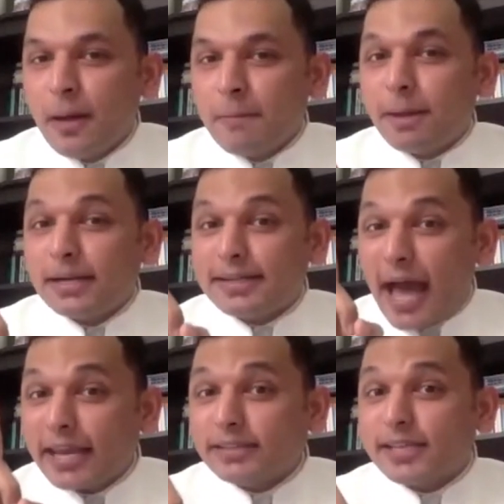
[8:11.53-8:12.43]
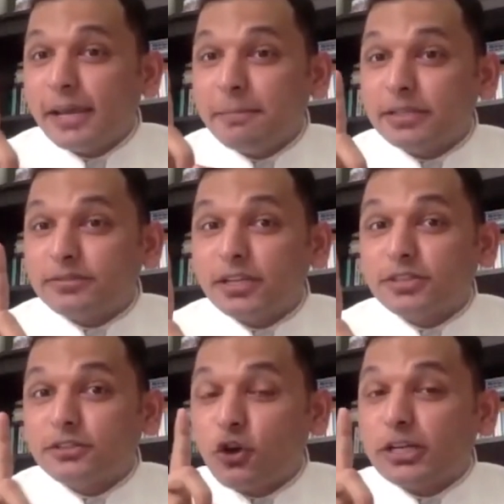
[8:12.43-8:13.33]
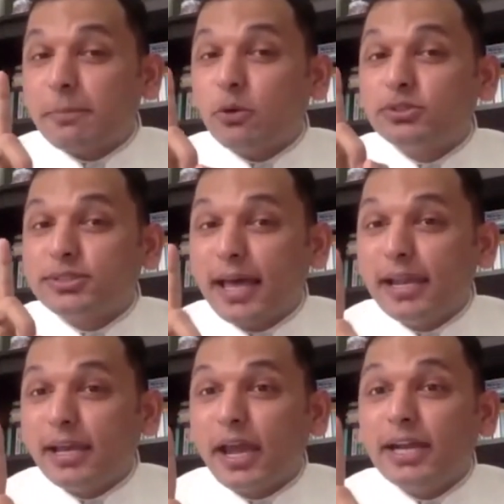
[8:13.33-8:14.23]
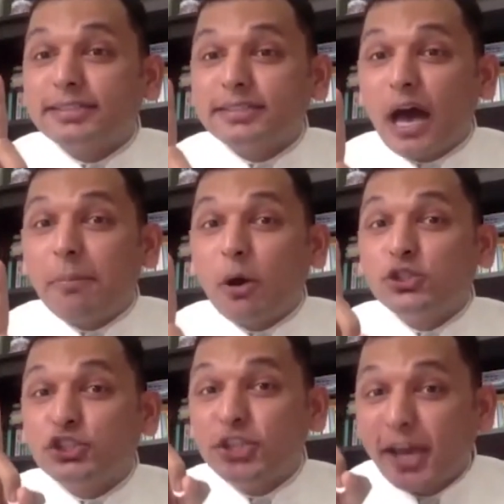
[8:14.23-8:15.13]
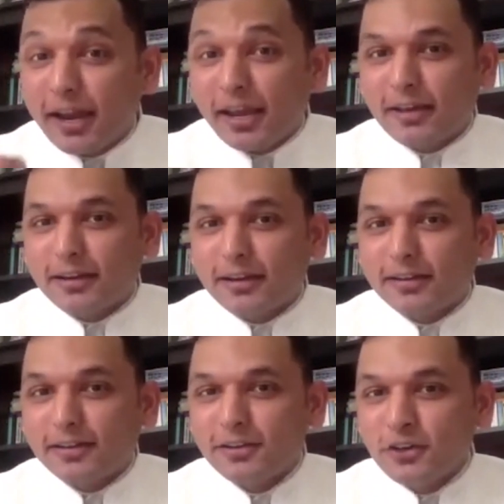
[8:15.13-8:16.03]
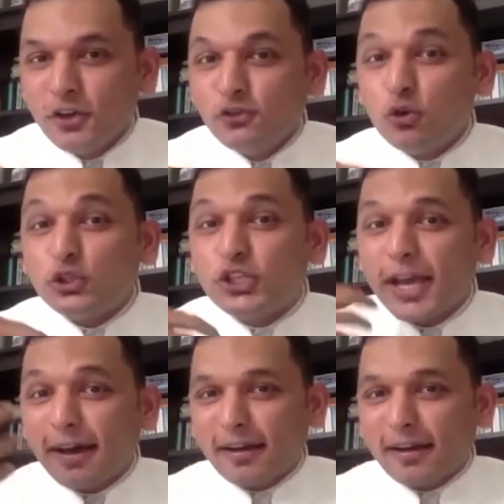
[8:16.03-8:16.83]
But direct selling business is not about selling. It's about sharing. You share.